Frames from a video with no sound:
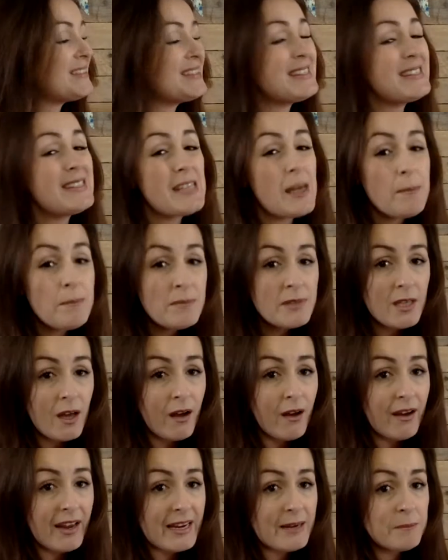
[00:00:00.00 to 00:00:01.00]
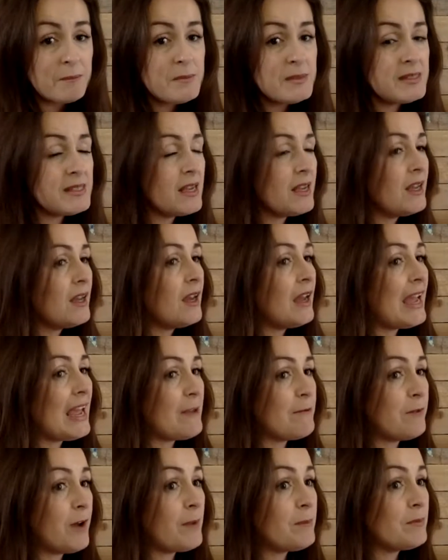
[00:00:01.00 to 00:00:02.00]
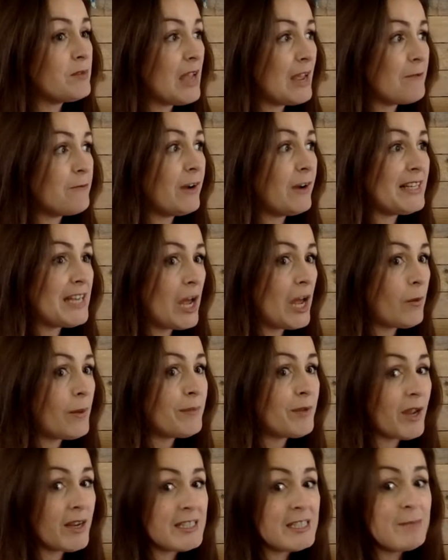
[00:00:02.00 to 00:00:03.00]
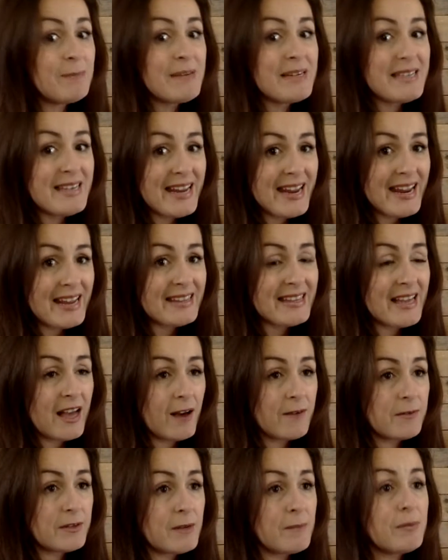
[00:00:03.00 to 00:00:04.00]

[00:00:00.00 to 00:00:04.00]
Sometimes if I know I'm going to be near the oven,